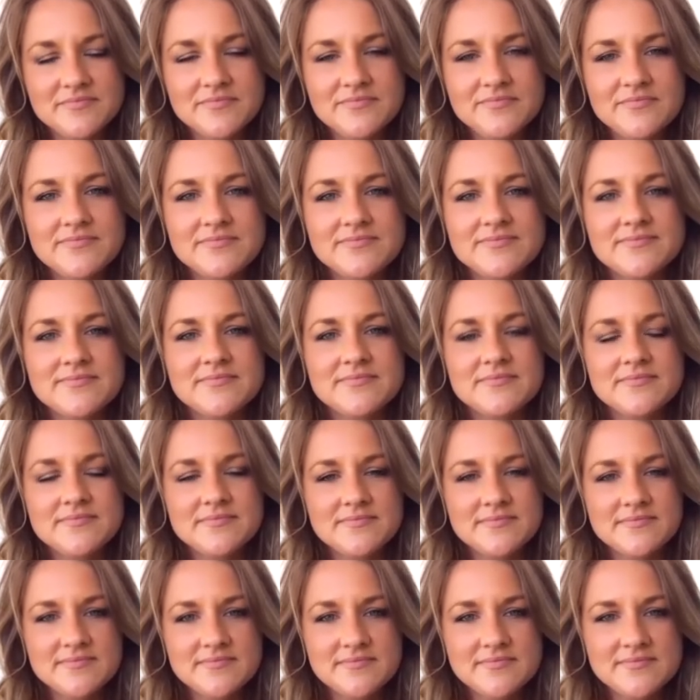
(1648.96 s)

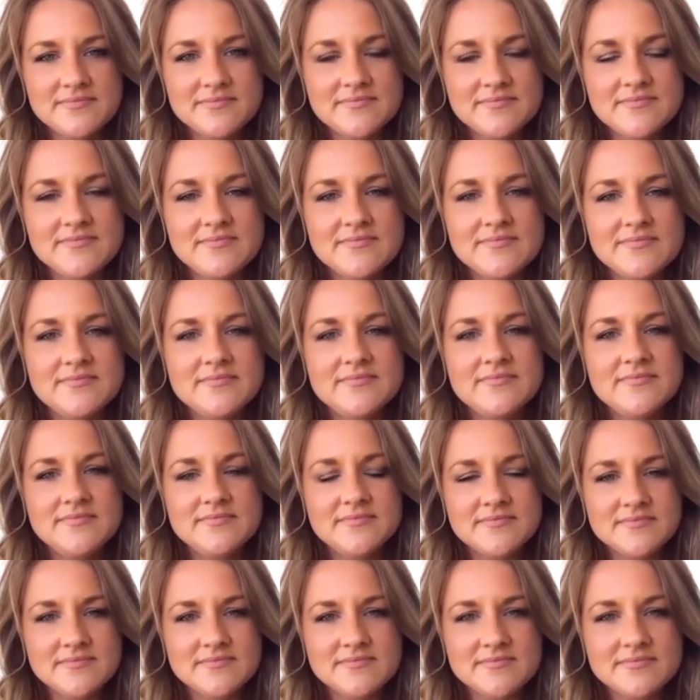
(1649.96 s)

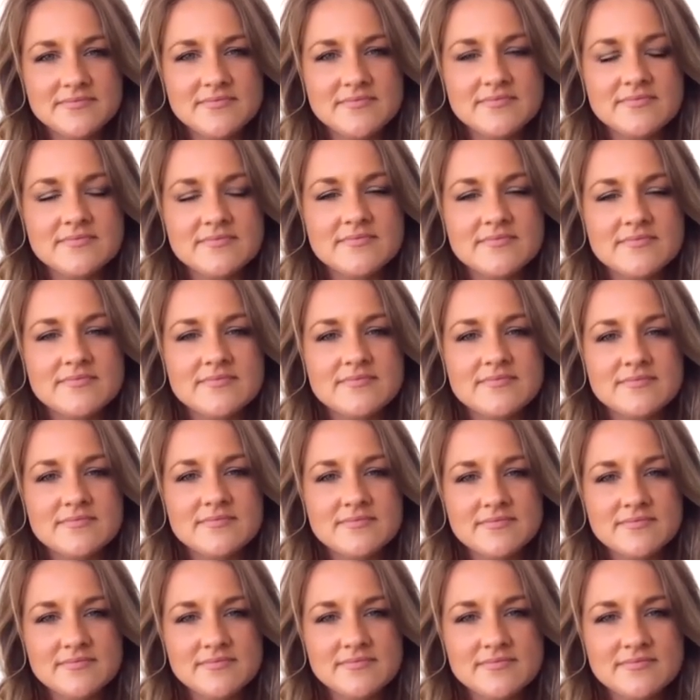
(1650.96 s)

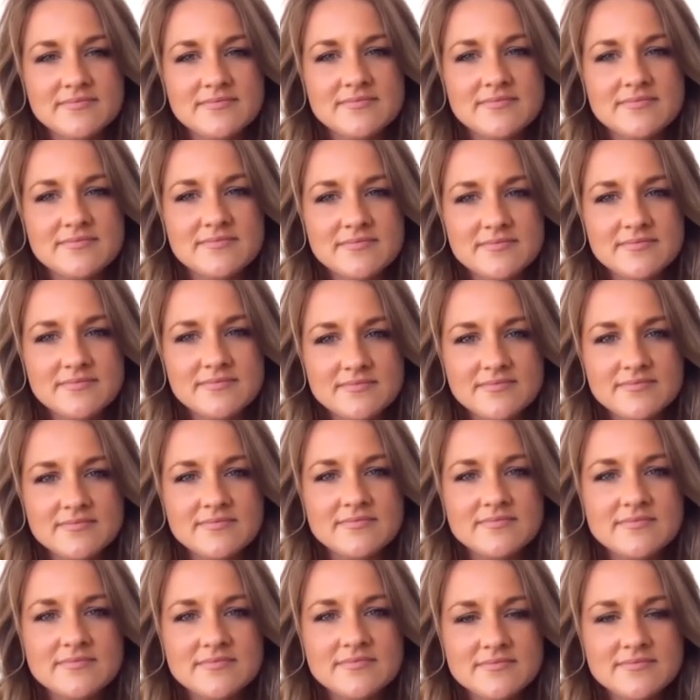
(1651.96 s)

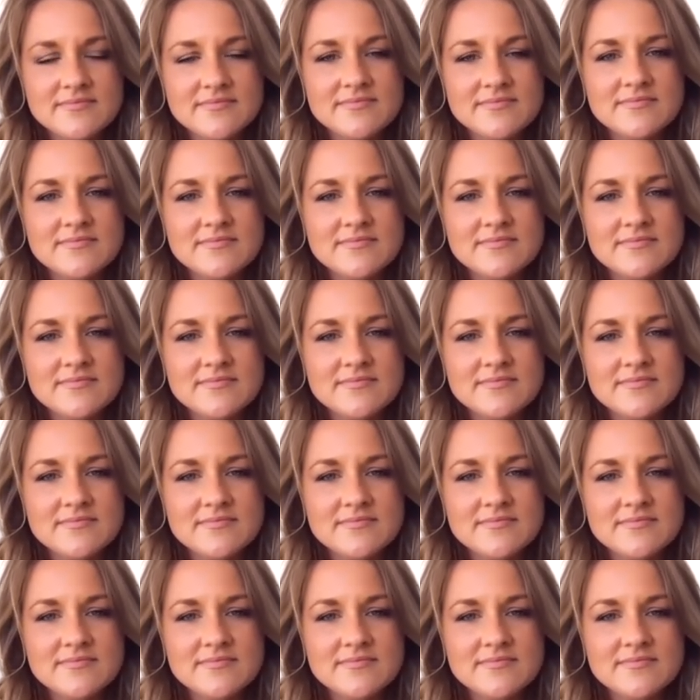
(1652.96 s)
This person isn't speaking.